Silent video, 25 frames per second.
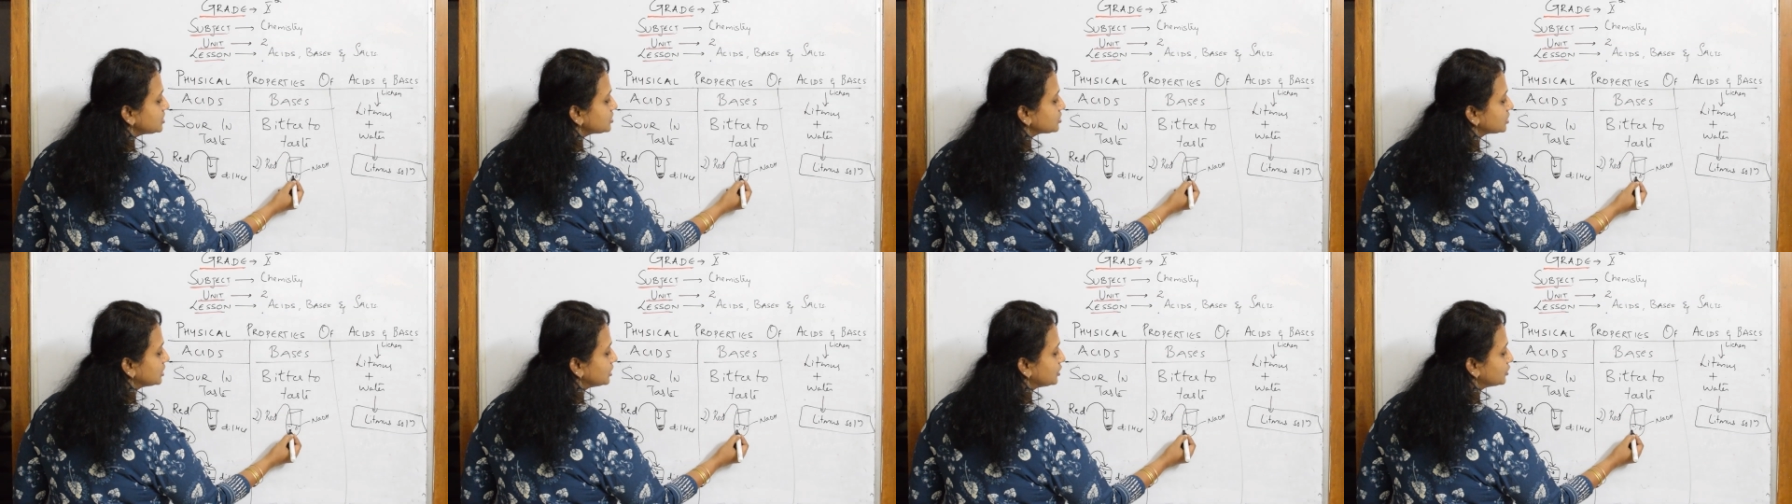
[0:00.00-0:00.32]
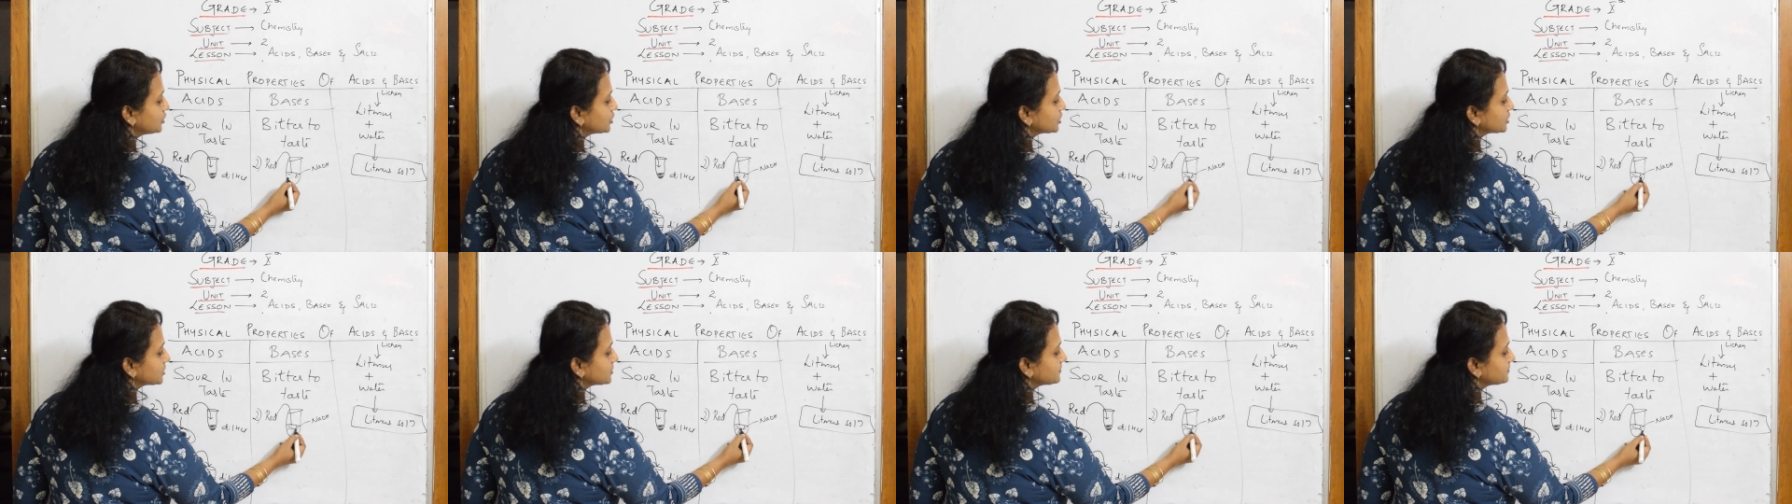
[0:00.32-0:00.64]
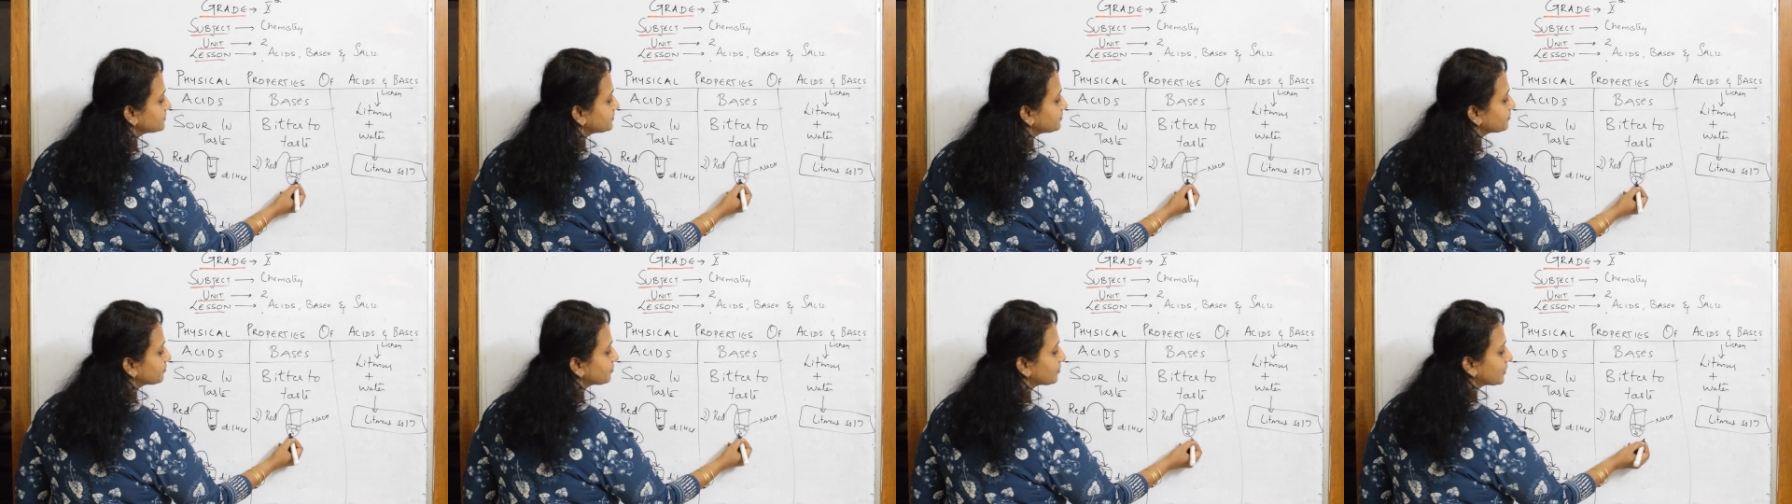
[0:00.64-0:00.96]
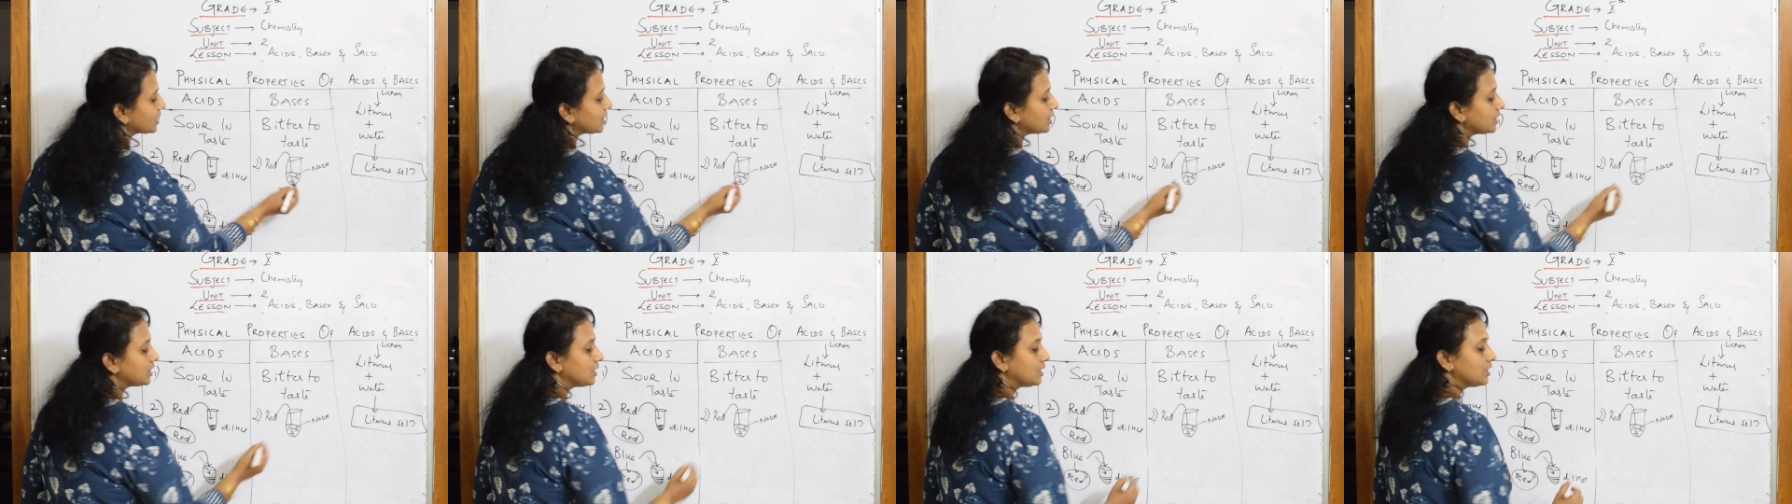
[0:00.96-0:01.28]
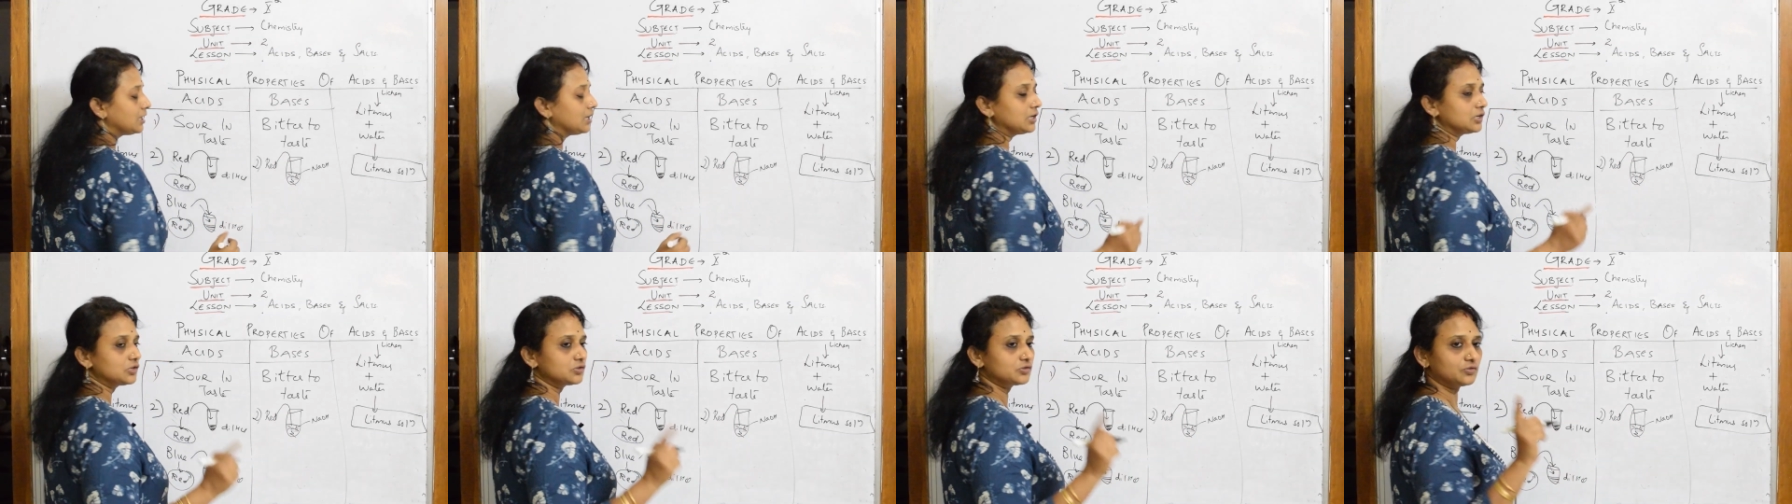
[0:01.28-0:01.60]
solution.
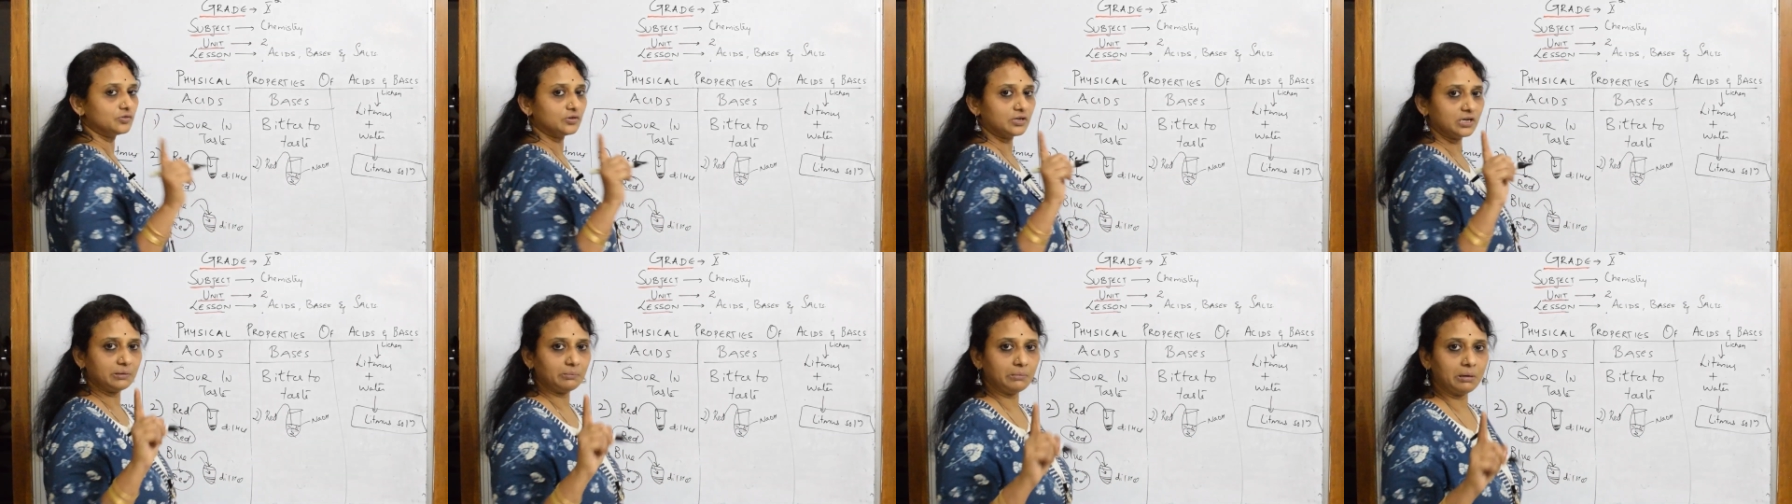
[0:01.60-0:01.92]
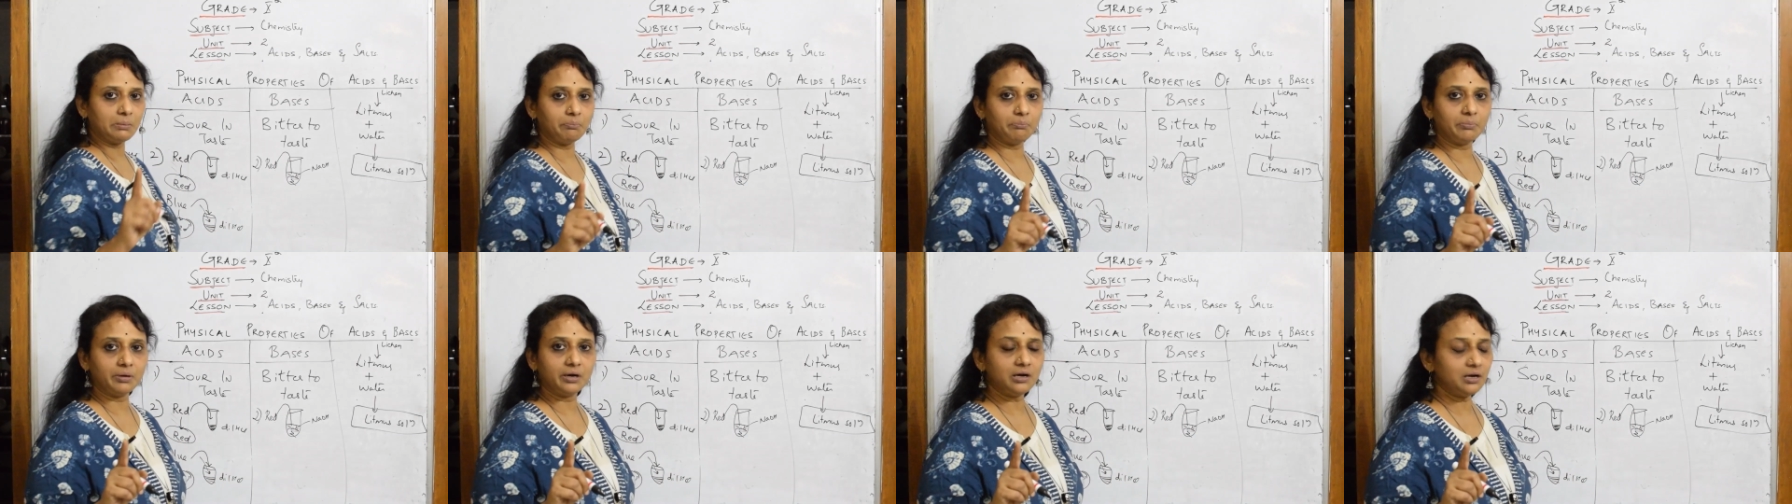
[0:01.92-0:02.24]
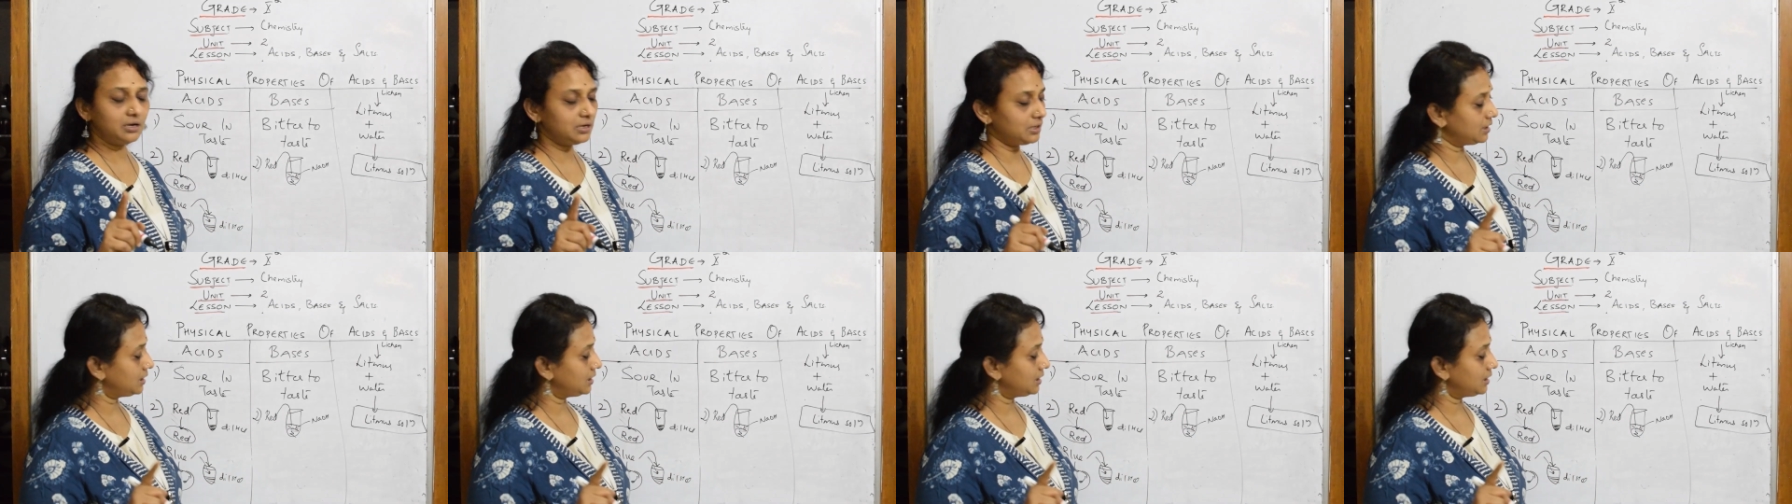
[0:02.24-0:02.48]
So remember